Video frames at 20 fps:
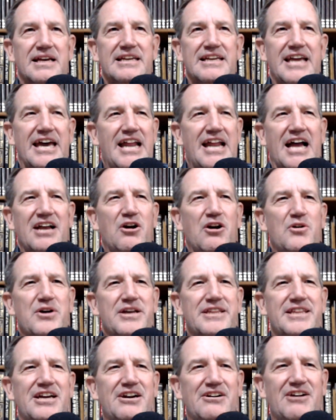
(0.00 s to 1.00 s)
Yet I go
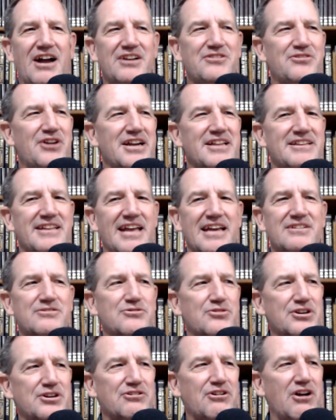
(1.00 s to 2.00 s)
in there, I try to take
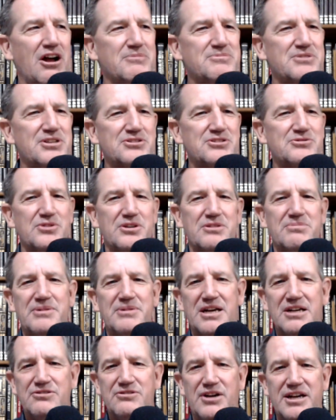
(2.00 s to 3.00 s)
trigger objects with
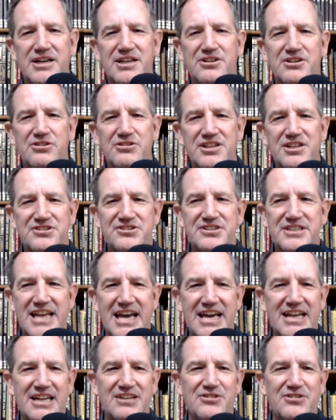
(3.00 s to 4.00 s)
me, I try to do this and
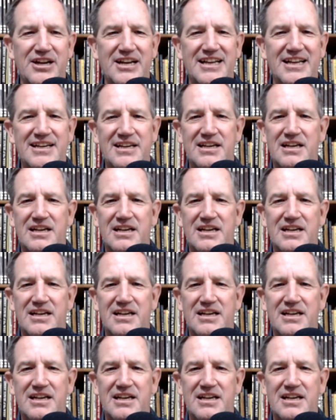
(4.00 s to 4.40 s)
that, I try to,